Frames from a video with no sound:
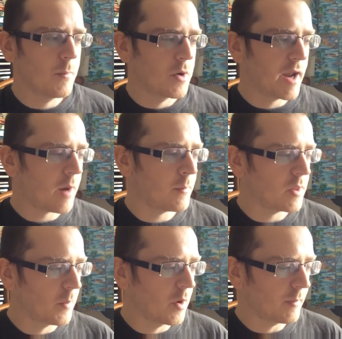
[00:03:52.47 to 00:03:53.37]
But now I'm
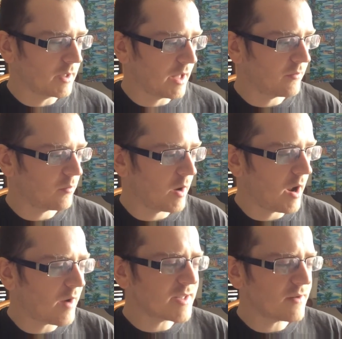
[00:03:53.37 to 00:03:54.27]
at the point in my life
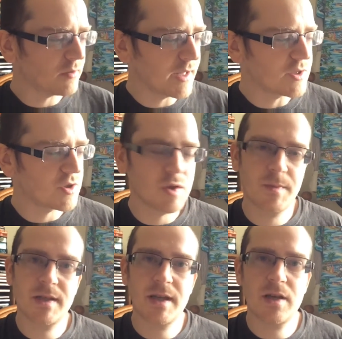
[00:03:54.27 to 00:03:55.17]
where I was never really into
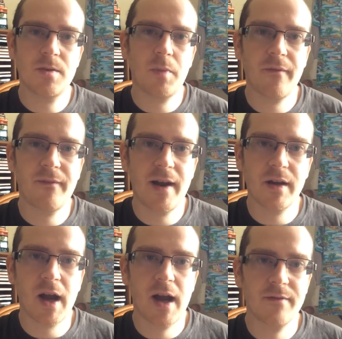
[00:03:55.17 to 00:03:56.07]
superstition, but I
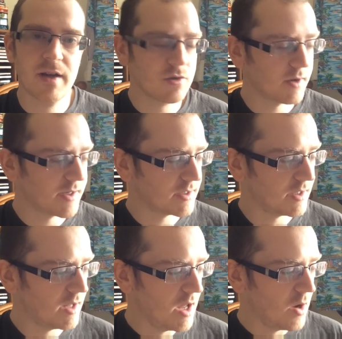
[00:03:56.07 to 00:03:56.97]
found it kind of
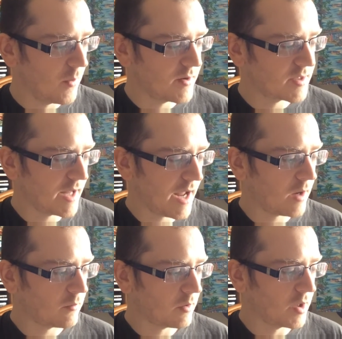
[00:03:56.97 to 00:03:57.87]
interesting. Whereas
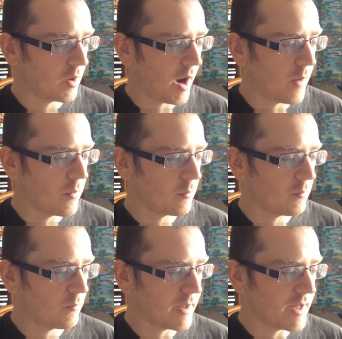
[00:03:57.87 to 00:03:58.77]
now, you know, I
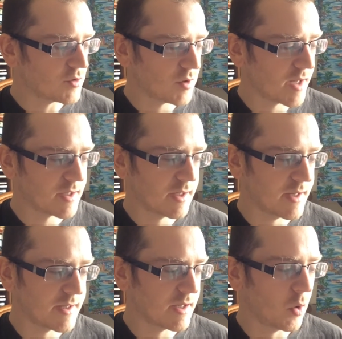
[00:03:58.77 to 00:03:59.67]
wouldn't be interested in
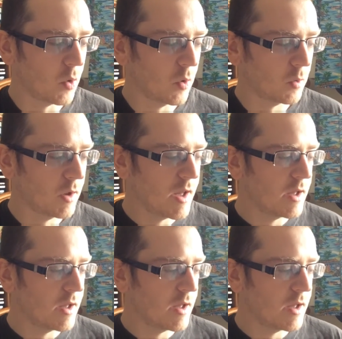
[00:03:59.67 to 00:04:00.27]
this at all.